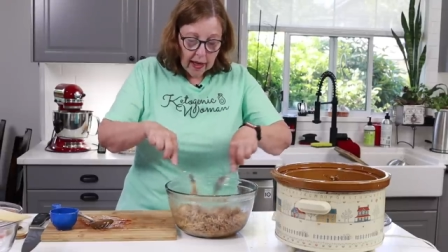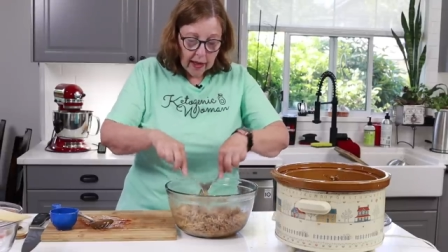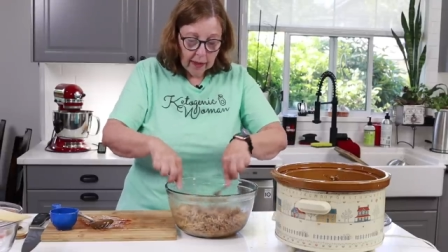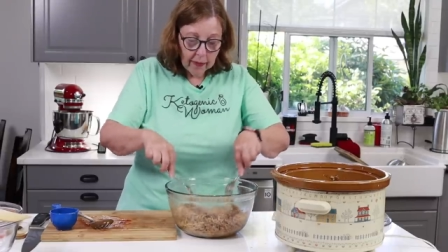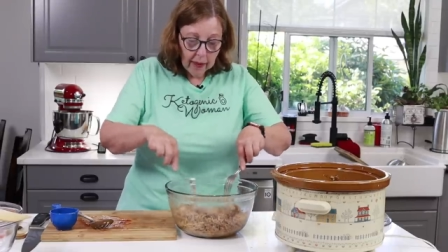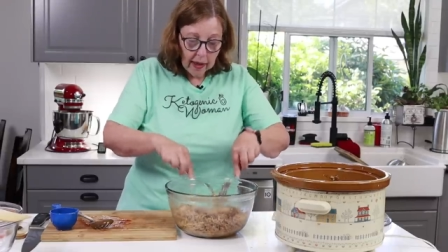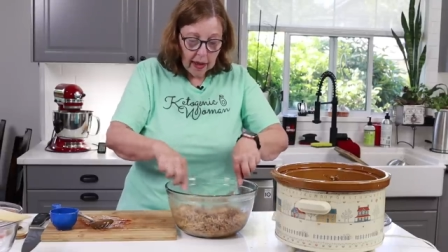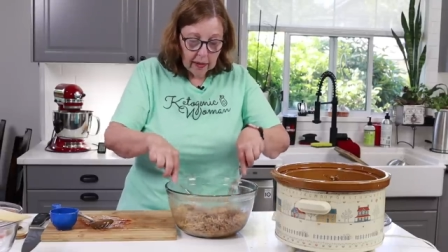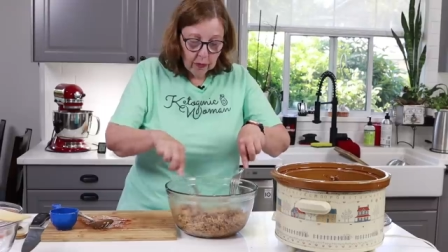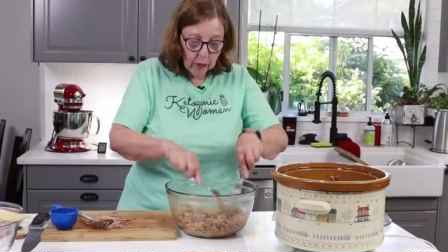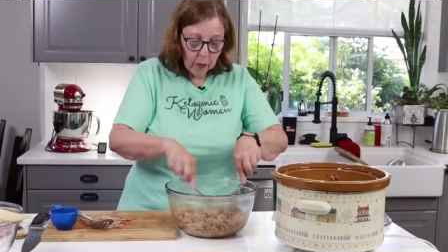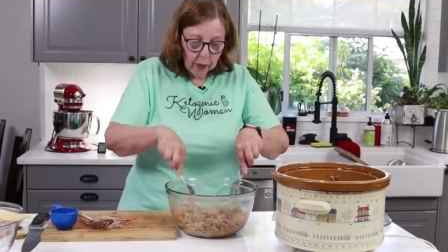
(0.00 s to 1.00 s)
Um,
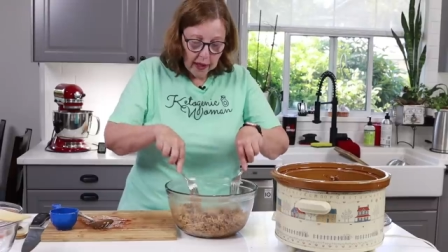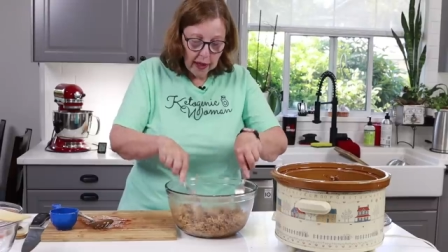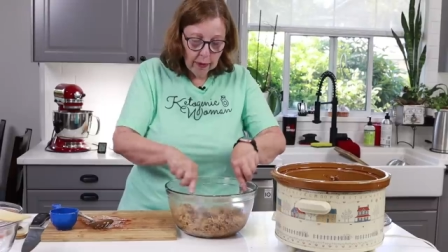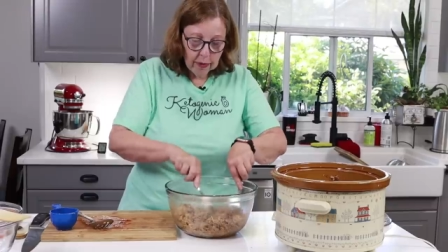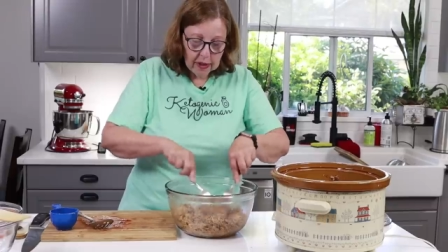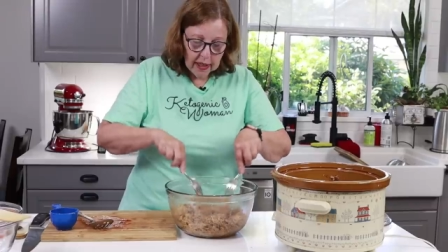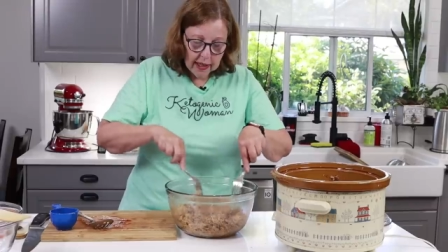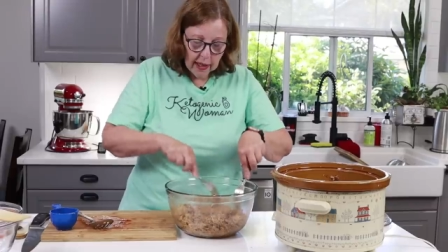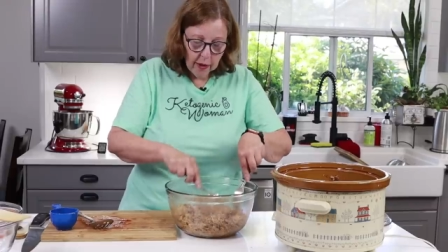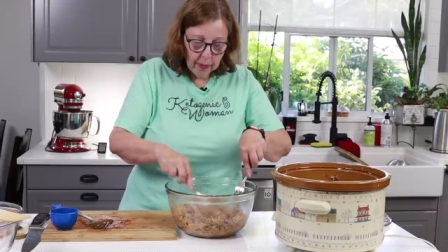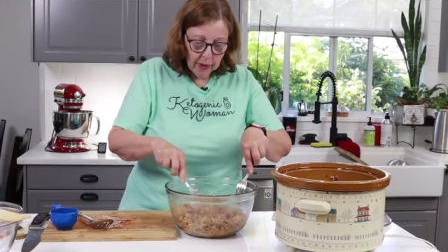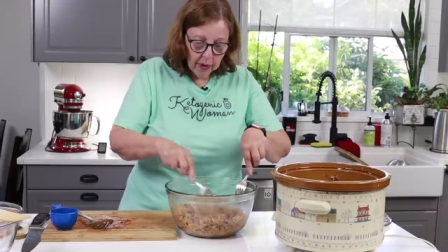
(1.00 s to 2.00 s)
when I was in
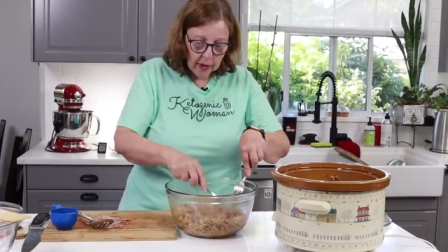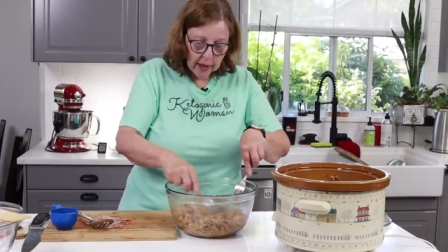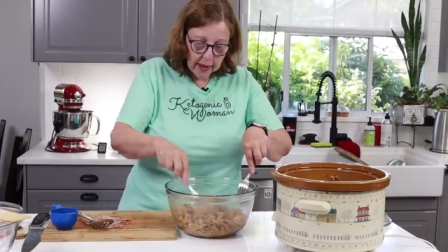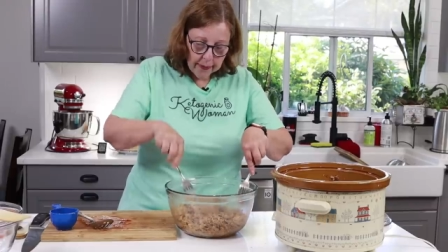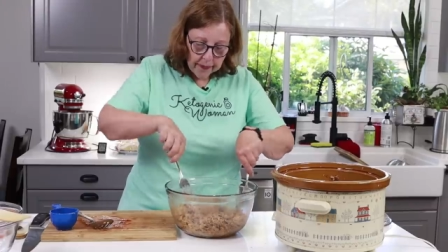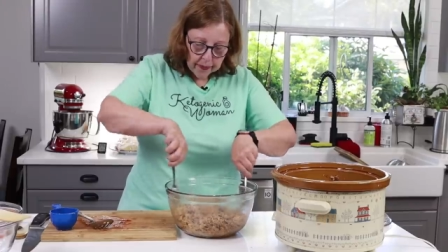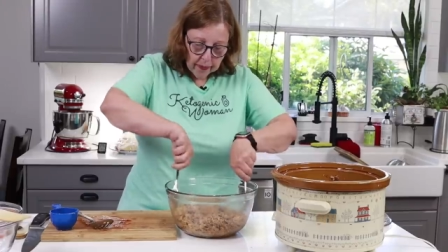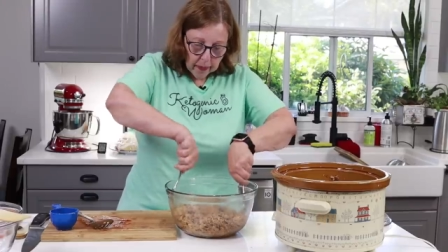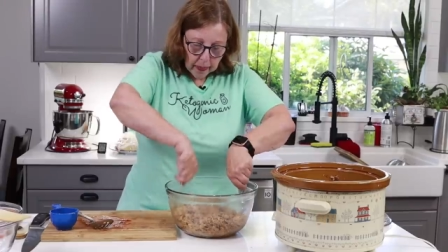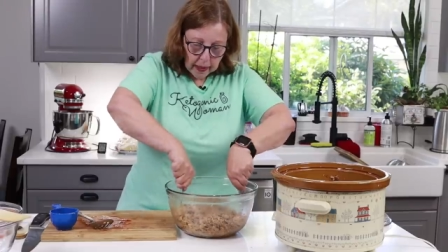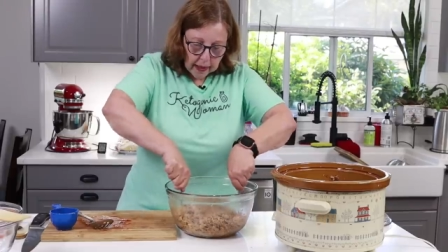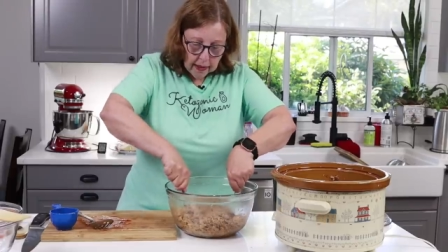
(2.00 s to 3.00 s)
Alberta
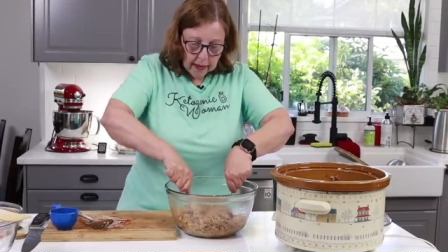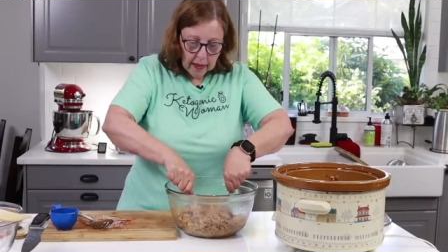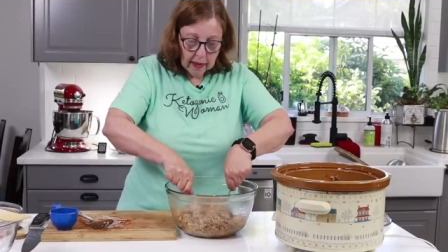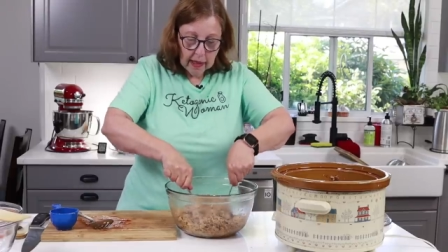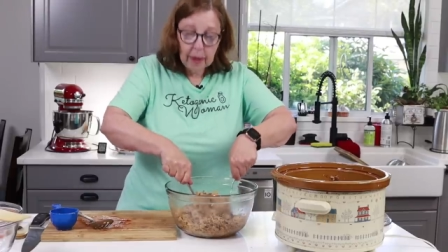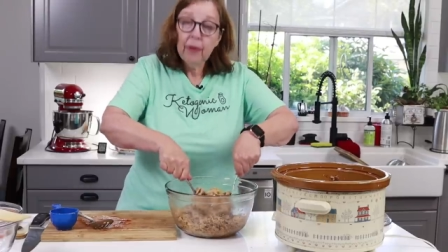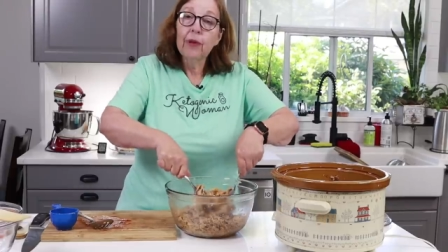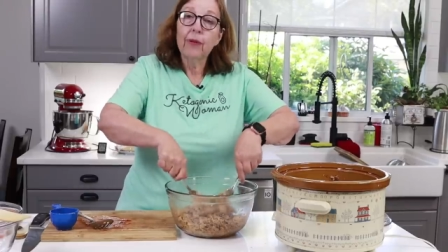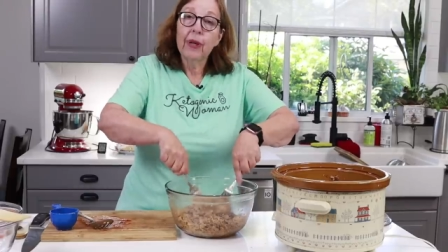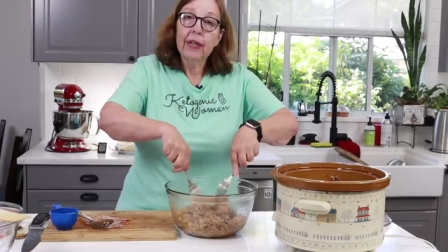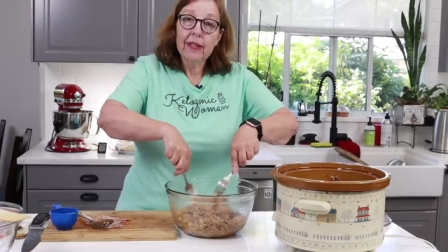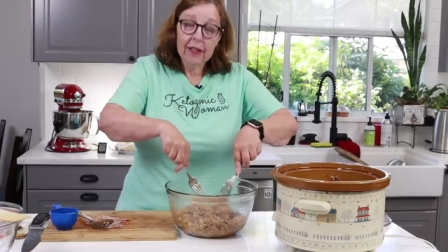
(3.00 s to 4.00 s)
a couple of
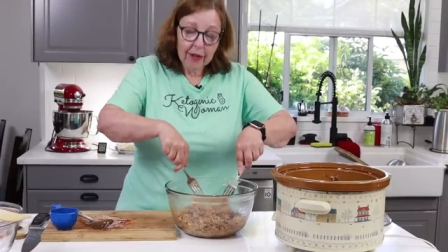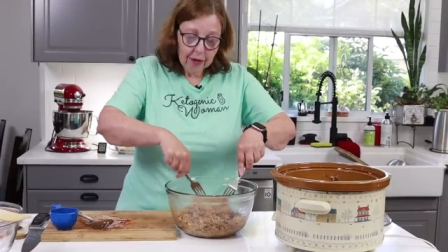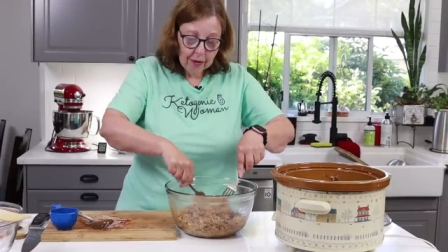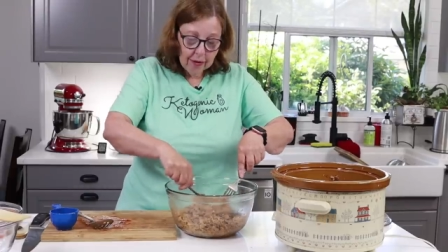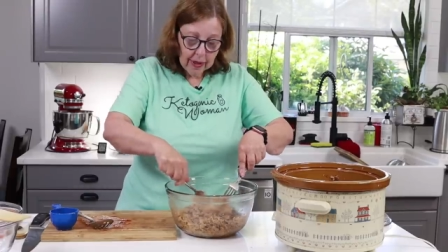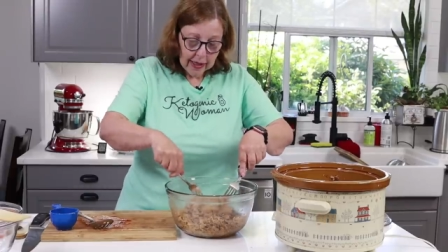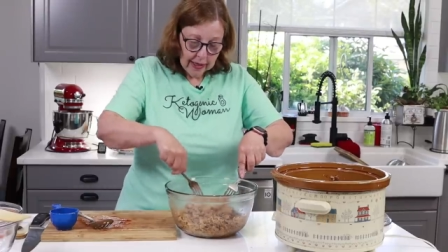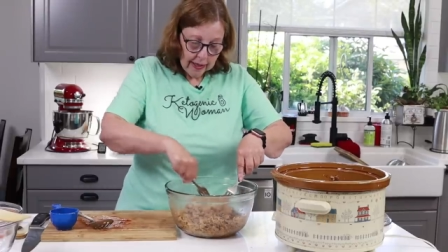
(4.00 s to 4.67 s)
weeks ago,